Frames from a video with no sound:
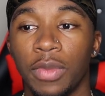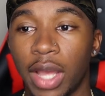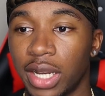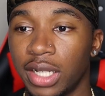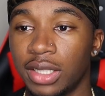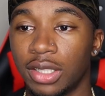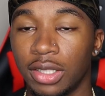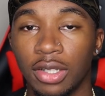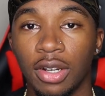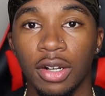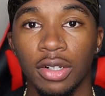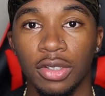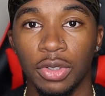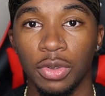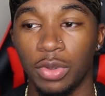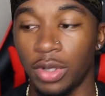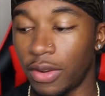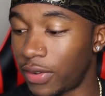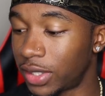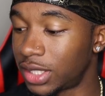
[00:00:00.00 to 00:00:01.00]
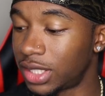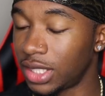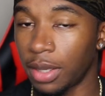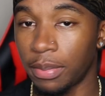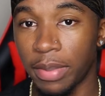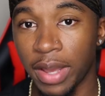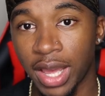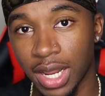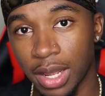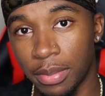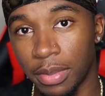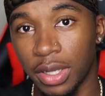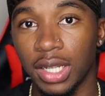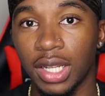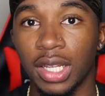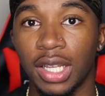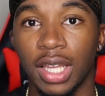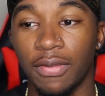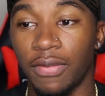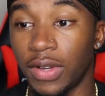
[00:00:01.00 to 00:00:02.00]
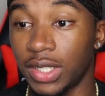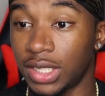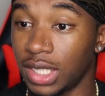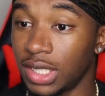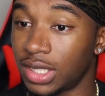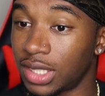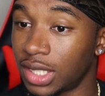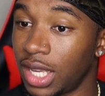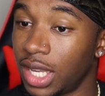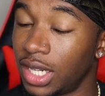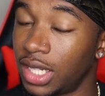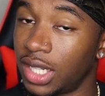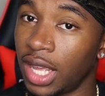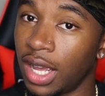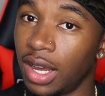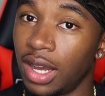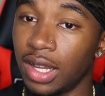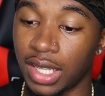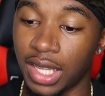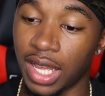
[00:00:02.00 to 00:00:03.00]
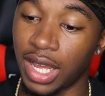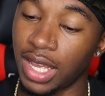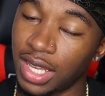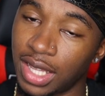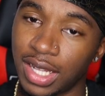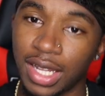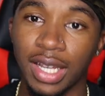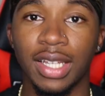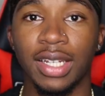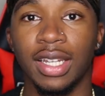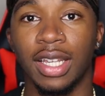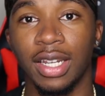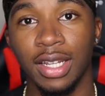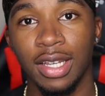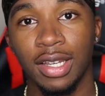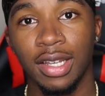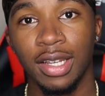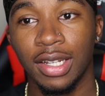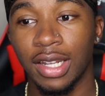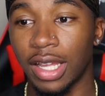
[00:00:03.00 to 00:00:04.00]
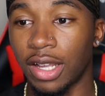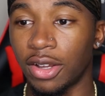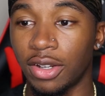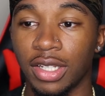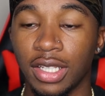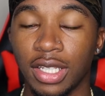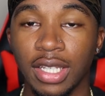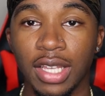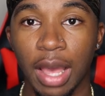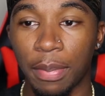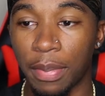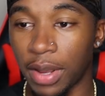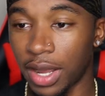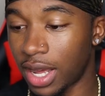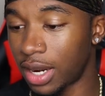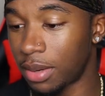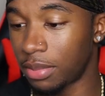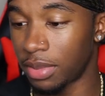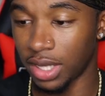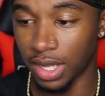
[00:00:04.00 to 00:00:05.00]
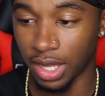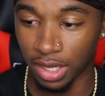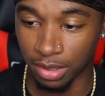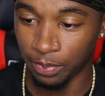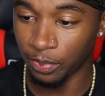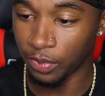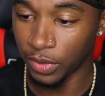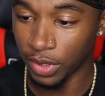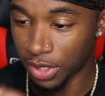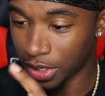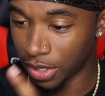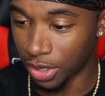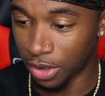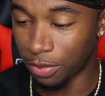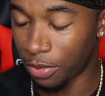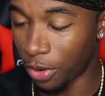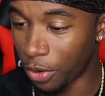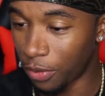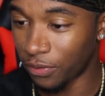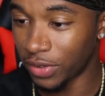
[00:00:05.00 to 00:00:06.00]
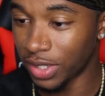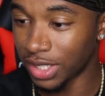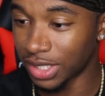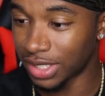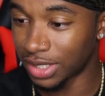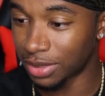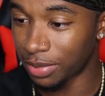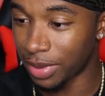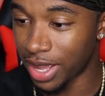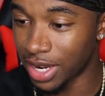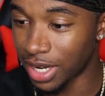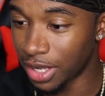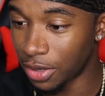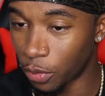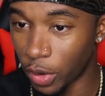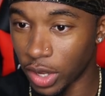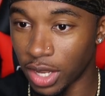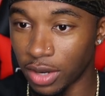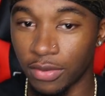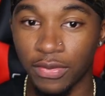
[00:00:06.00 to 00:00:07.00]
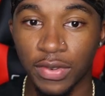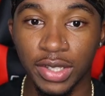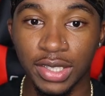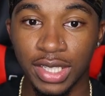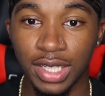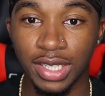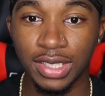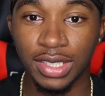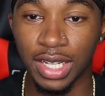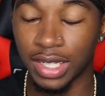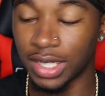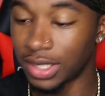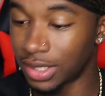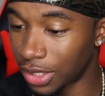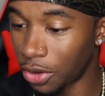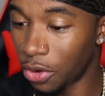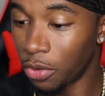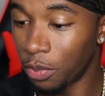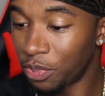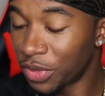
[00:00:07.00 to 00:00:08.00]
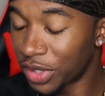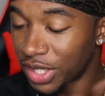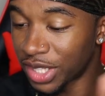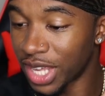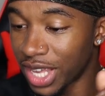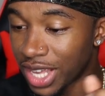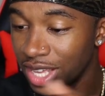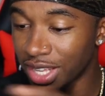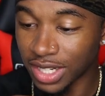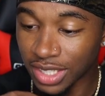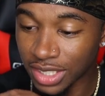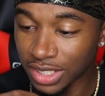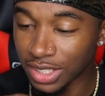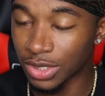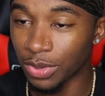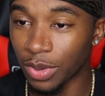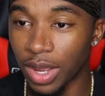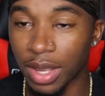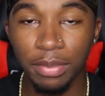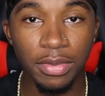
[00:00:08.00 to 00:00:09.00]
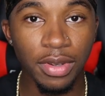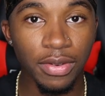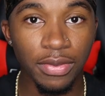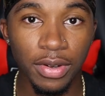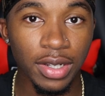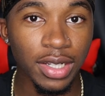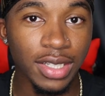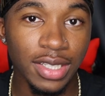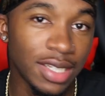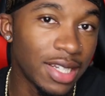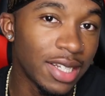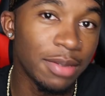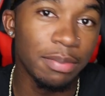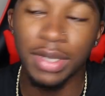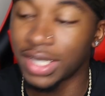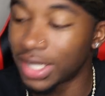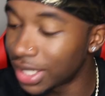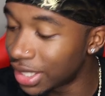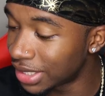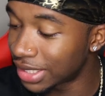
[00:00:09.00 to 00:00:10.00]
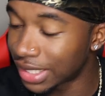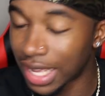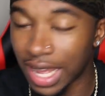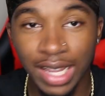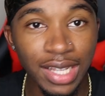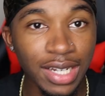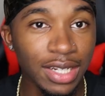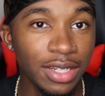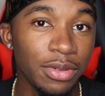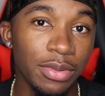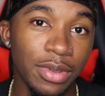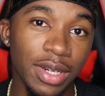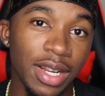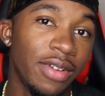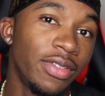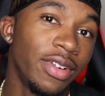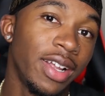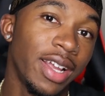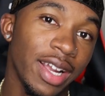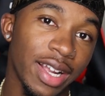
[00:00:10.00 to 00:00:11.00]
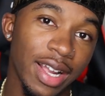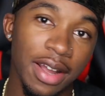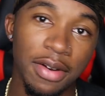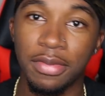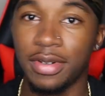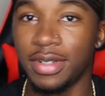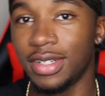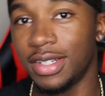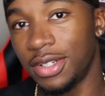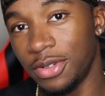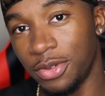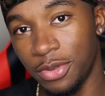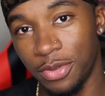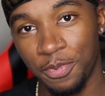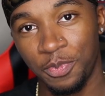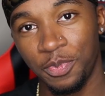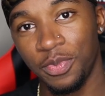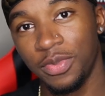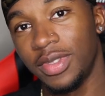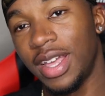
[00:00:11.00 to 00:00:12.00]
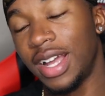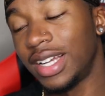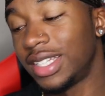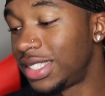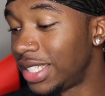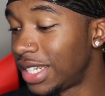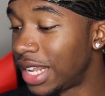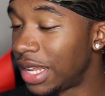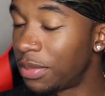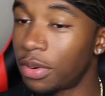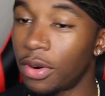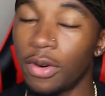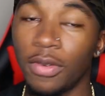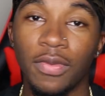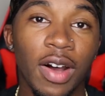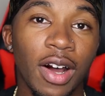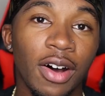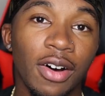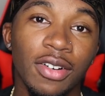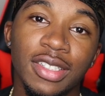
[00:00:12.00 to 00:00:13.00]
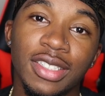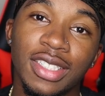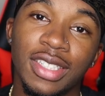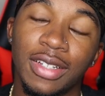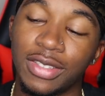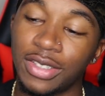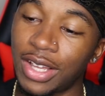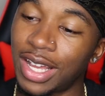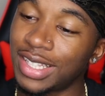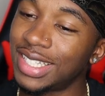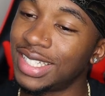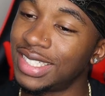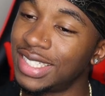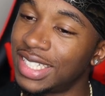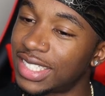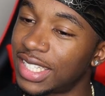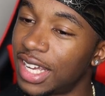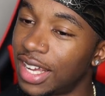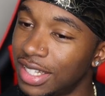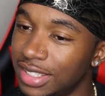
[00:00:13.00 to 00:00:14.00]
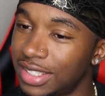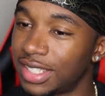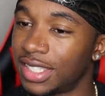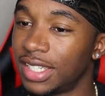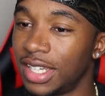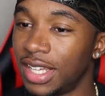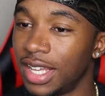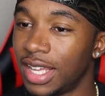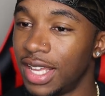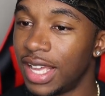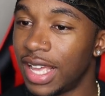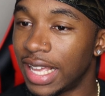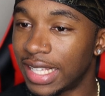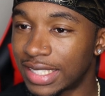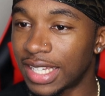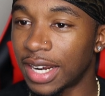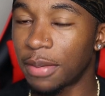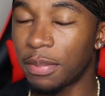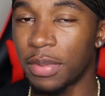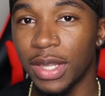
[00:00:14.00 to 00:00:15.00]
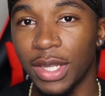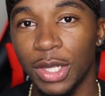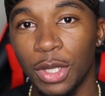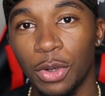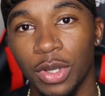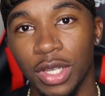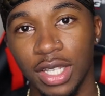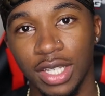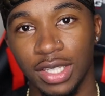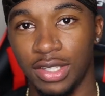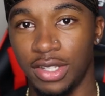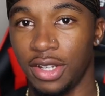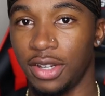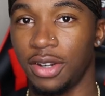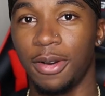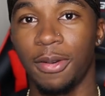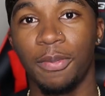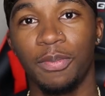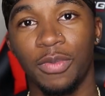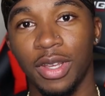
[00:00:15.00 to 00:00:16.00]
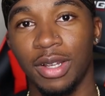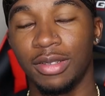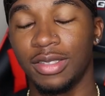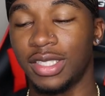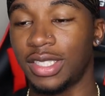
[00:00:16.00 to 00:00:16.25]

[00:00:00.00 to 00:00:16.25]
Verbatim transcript: I get to talk to it. If I see a baddie, I'm gonna click it. If I see it's a kid and they ugly, I ain't clicking it. Like on the Yeet app, I gotta be like, oh, hopefully this is a baddie. Wait fifteen seconds. Oh, kid, swipe before I get it. But this, I can do whatever the heck I wanna do. I can see their profile, all this stuff. So I think this hunt is gonna be a little easier. I'll